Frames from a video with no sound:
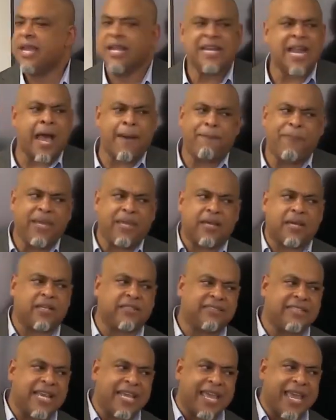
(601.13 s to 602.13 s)
not
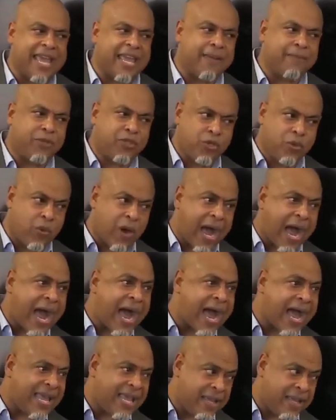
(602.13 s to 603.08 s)
because they aim too high